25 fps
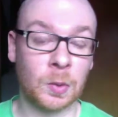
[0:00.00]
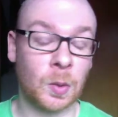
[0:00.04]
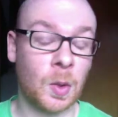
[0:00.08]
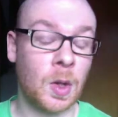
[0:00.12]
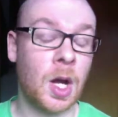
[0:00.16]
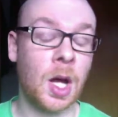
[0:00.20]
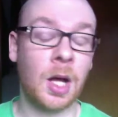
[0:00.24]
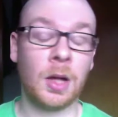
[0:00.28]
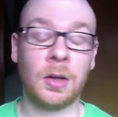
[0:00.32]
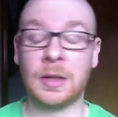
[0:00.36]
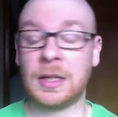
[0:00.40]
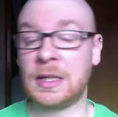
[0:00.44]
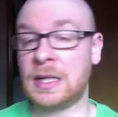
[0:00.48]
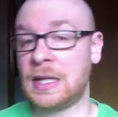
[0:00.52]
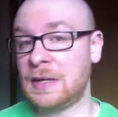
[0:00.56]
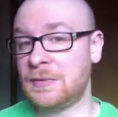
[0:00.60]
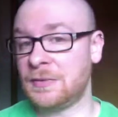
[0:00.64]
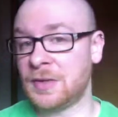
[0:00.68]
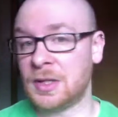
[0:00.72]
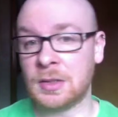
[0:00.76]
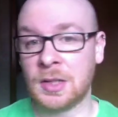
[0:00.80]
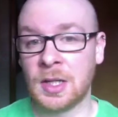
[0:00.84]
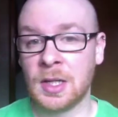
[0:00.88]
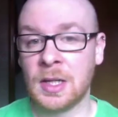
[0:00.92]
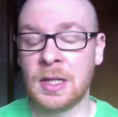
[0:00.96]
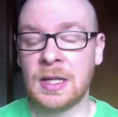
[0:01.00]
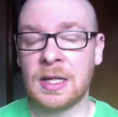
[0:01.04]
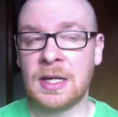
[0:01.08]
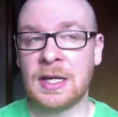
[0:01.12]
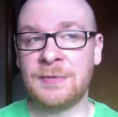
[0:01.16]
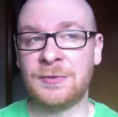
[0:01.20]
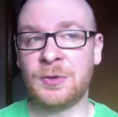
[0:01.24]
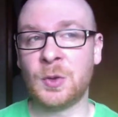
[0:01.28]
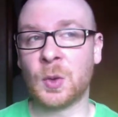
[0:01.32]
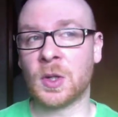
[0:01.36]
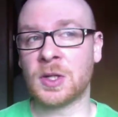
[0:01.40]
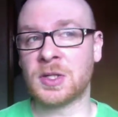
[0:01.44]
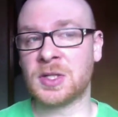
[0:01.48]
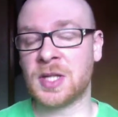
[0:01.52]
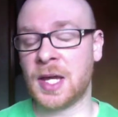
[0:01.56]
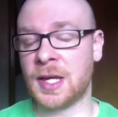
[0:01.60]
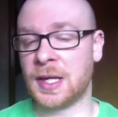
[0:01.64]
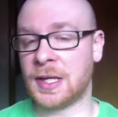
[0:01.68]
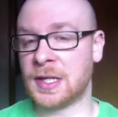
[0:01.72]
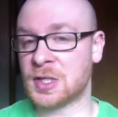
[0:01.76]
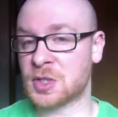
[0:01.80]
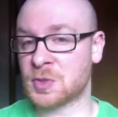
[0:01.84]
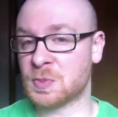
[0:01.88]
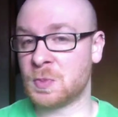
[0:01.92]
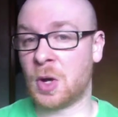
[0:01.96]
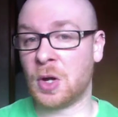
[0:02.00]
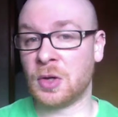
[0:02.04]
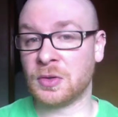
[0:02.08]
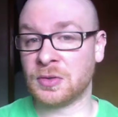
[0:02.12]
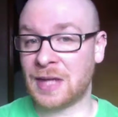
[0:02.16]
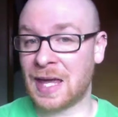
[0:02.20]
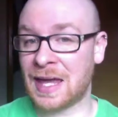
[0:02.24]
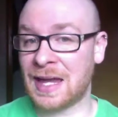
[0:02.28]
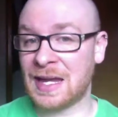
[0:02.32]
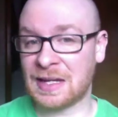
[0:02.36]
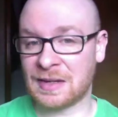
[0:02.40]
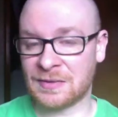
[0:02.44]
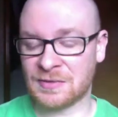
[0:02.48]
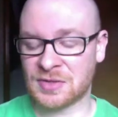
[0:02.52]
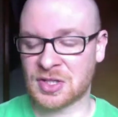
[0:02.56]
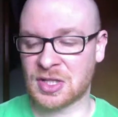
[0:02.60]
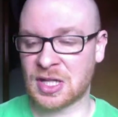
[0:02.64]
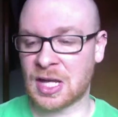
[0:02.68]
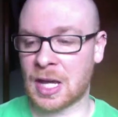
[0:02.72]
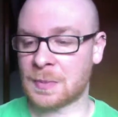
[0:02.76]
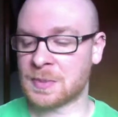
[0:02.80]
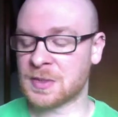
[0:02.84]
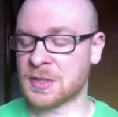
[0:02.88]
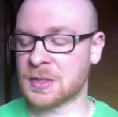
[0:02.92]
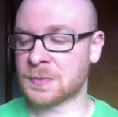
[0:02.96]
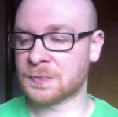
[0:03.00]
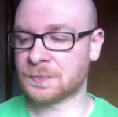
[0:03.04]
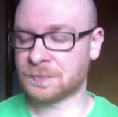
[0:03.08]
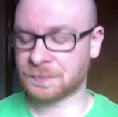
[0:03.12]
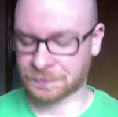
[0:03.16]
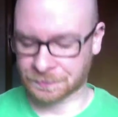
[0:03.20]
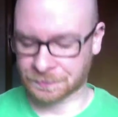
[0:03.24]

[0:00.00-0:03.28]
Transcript: Well, even if you are taking small negative steps,